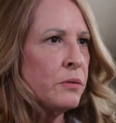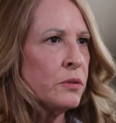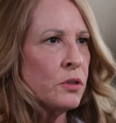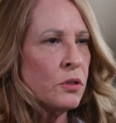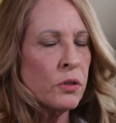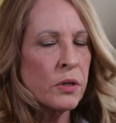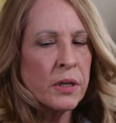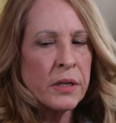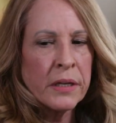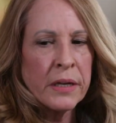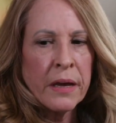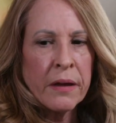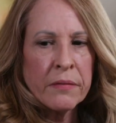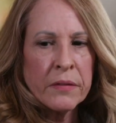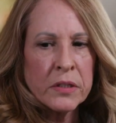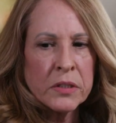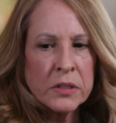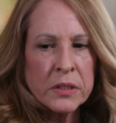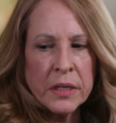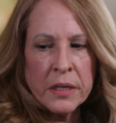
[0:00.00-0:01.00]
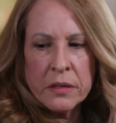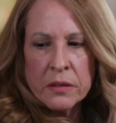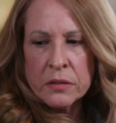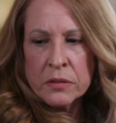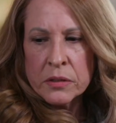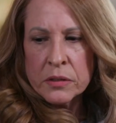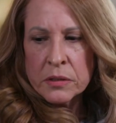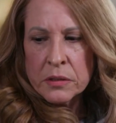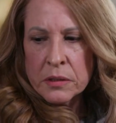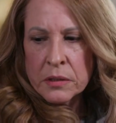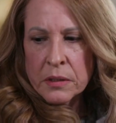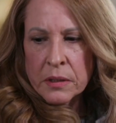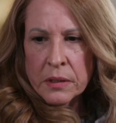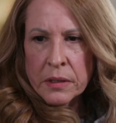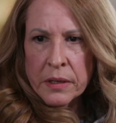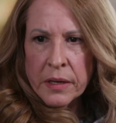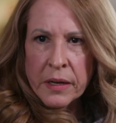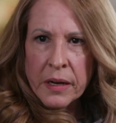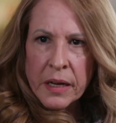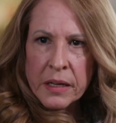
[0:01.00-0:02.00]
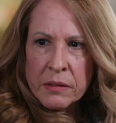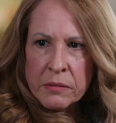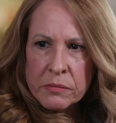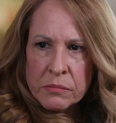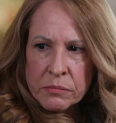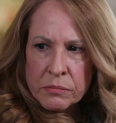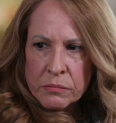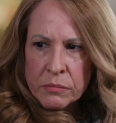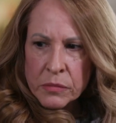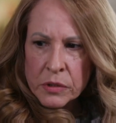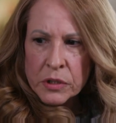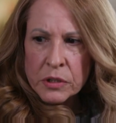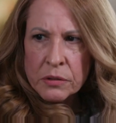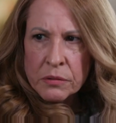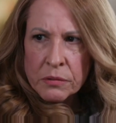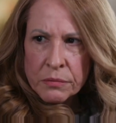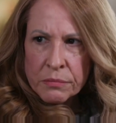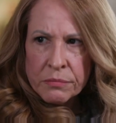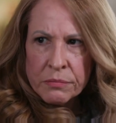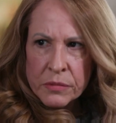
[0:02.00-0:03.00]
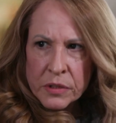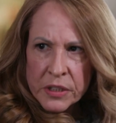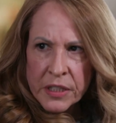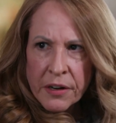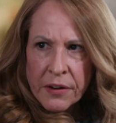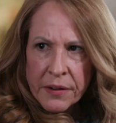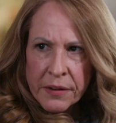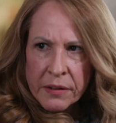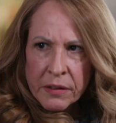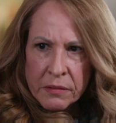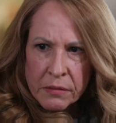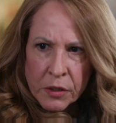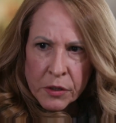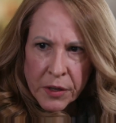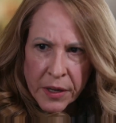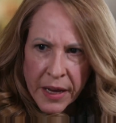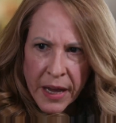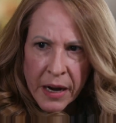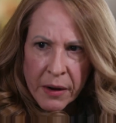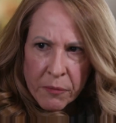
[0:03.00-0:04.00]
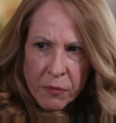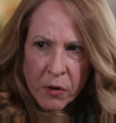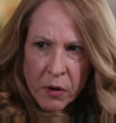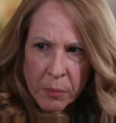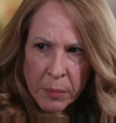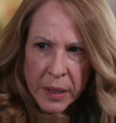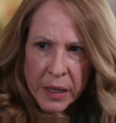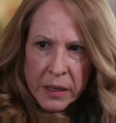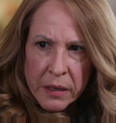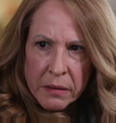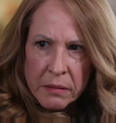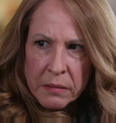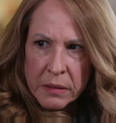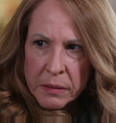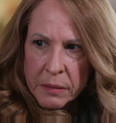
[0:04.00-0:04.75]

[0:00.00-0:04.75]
was looking down the stairs, and I was staring, looking at him for a minute